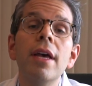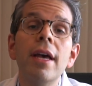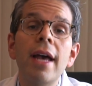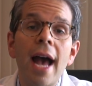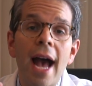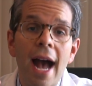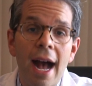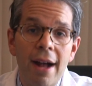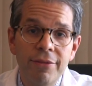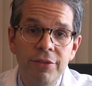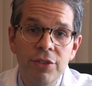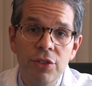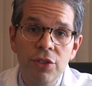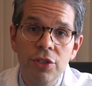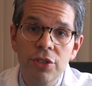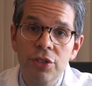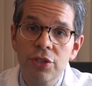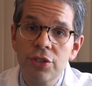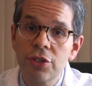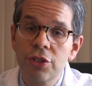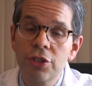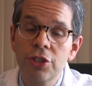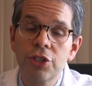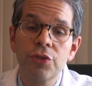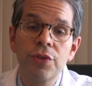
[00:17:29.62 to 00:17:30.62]
After the
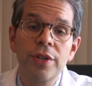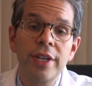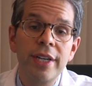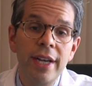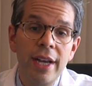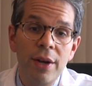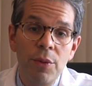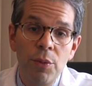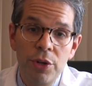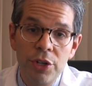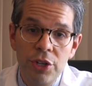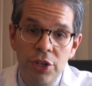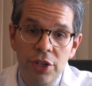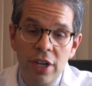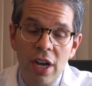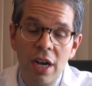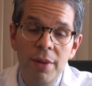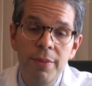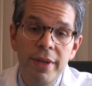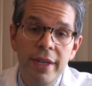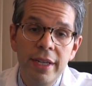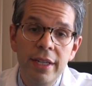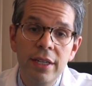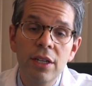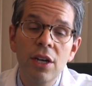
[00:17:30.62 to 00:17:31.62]
surgery, when you
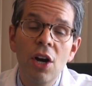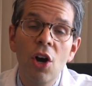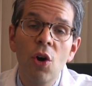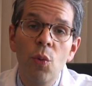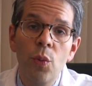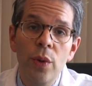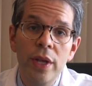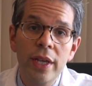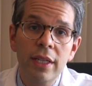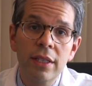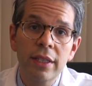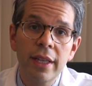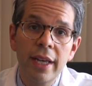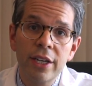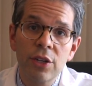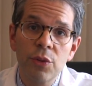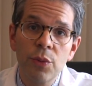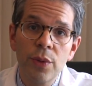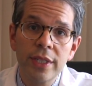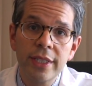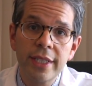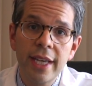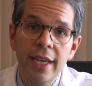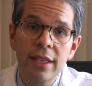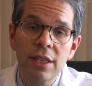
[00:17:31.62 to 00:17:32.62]
come in, a week later,
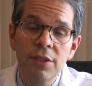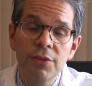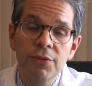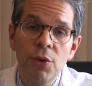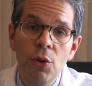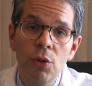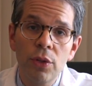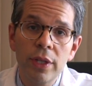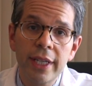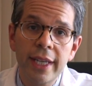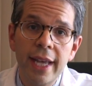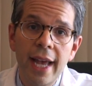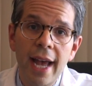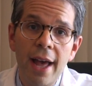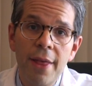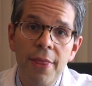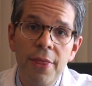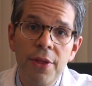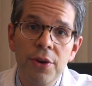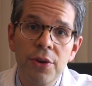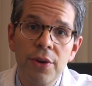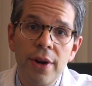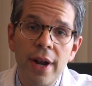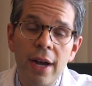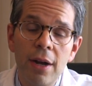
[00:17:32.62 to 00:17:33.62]
we take the Foley
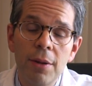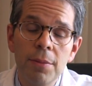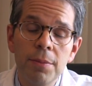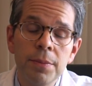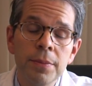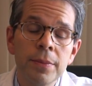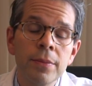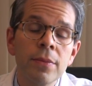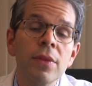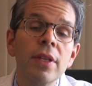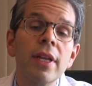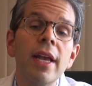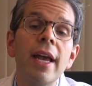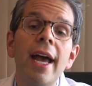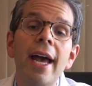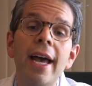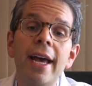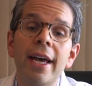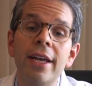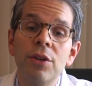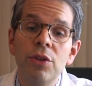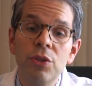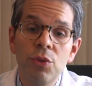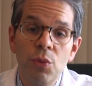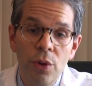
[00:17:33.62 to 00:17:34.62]
catheter out,
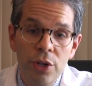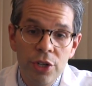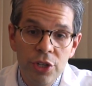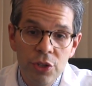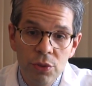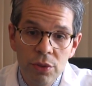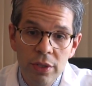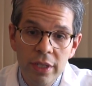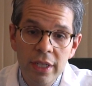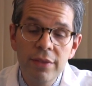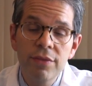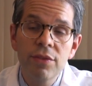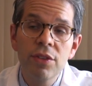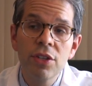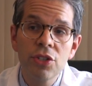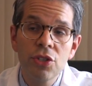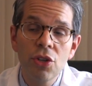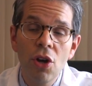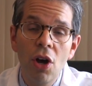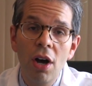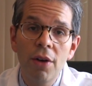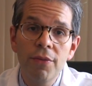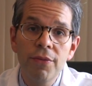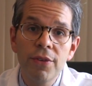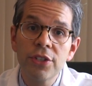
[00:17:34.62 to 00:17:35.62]
and when you leave this
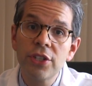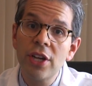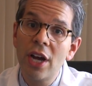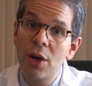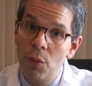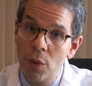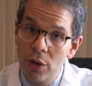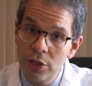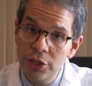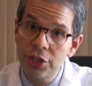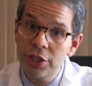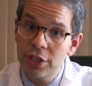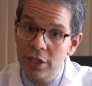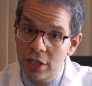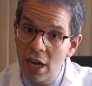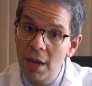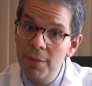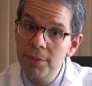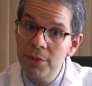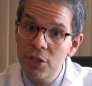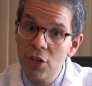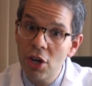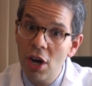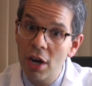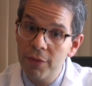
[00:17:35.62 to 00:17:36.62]
office, I want you to come
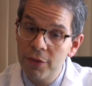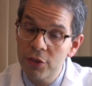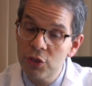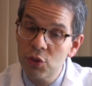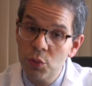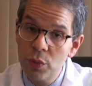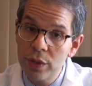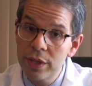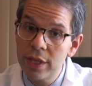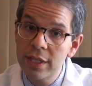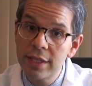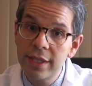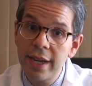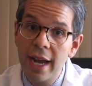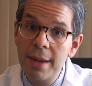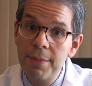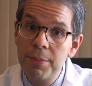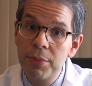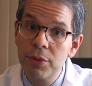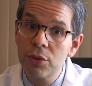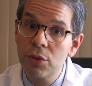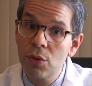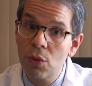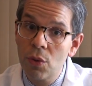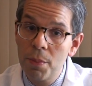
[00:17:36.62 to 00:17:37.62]
to the office with a
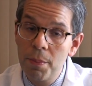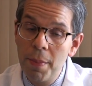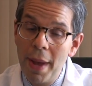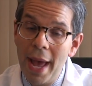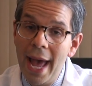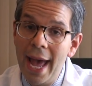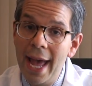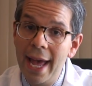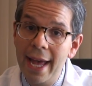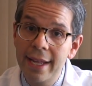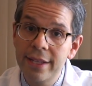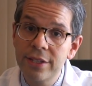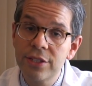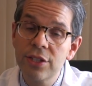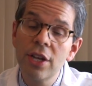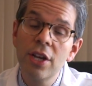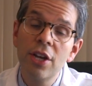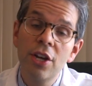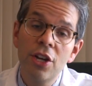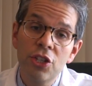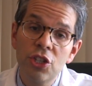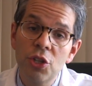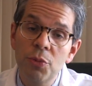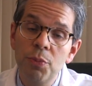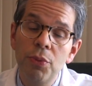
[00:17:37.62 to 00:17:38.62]
diaper or pads
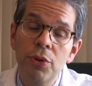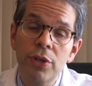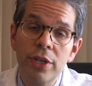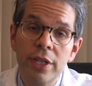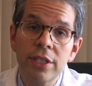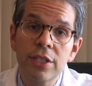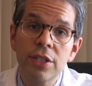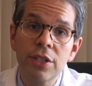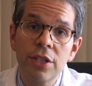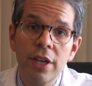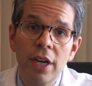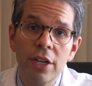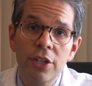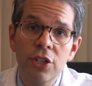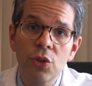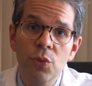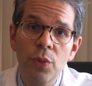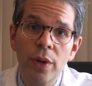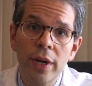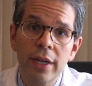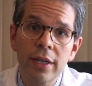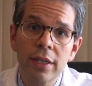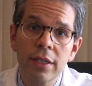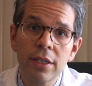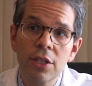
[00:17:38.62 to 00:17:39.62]
to put into the
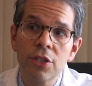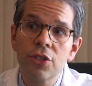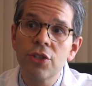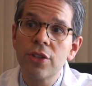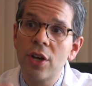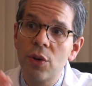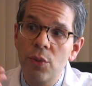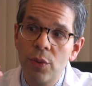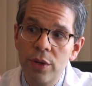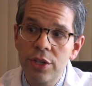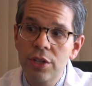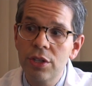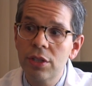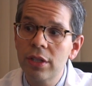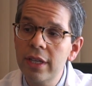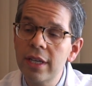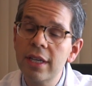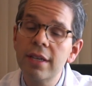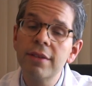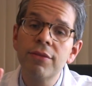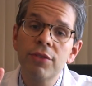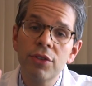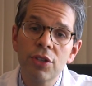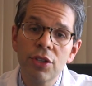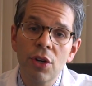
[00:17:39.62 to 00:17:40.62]
underwear, so that when you
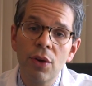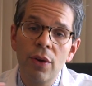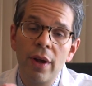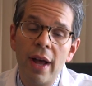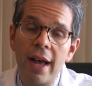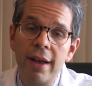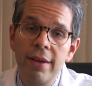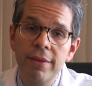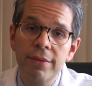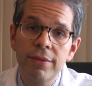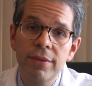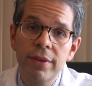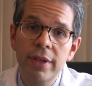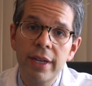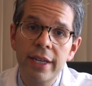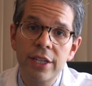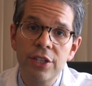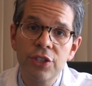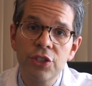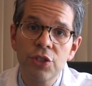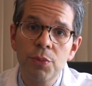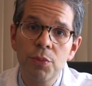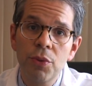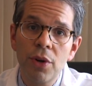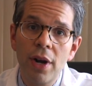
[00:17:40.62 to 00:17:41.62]
leave, you don't have any
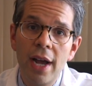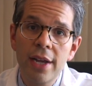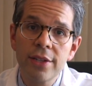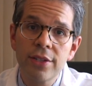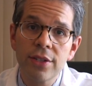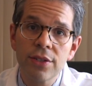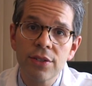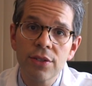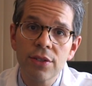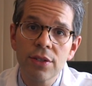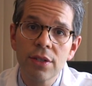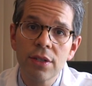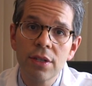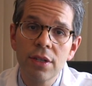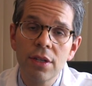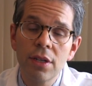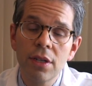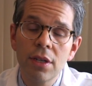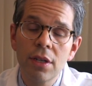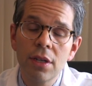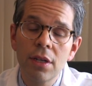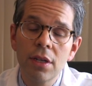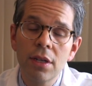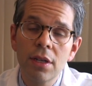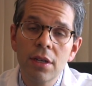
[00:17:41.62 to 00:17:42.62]
surprises,
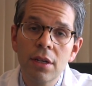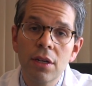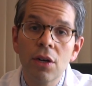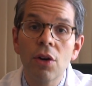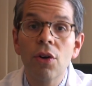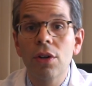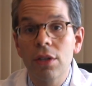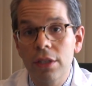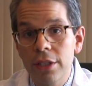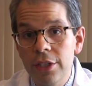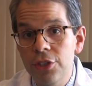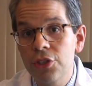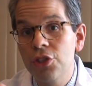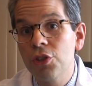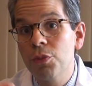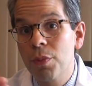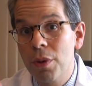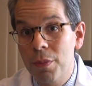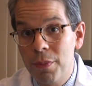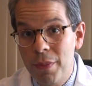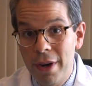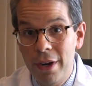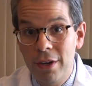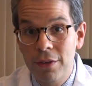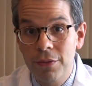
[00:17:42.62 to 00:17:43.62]
or at least you're
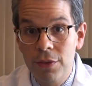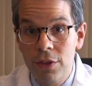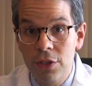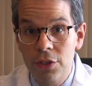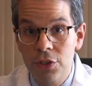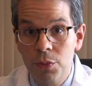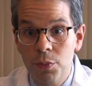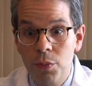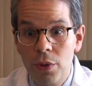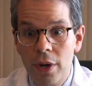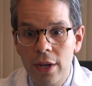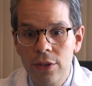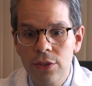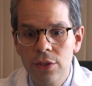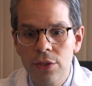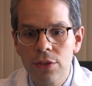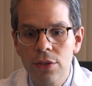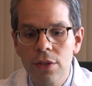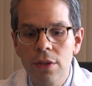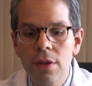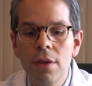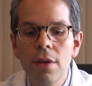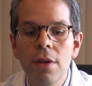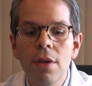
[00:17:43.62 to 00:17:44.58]
prepared for the surprises.